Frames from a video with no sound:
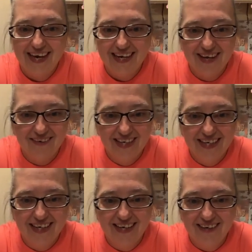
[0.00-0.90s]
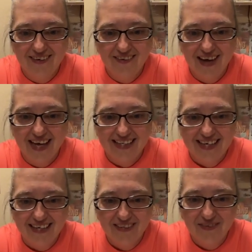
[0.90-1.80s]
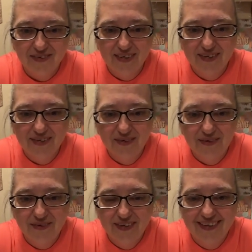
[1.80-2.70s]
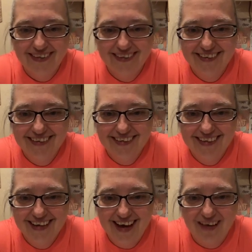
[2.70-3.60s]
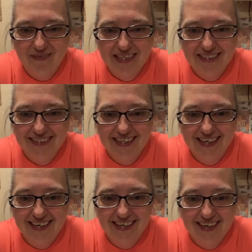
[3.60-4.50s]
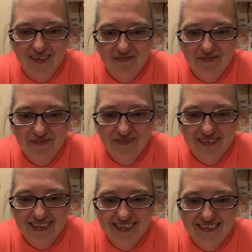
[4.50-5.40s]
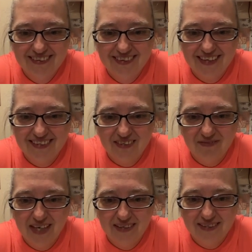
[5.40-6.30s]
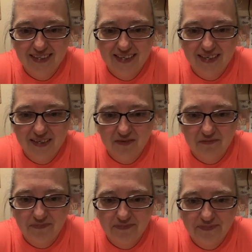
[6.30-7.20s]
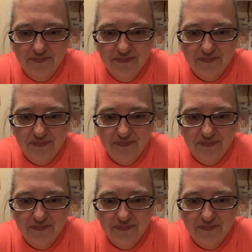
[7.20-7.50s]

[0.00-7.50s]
Hello, hello. Hi, Carol Ruth. Hi, Miss Jim. Welcome, welcome.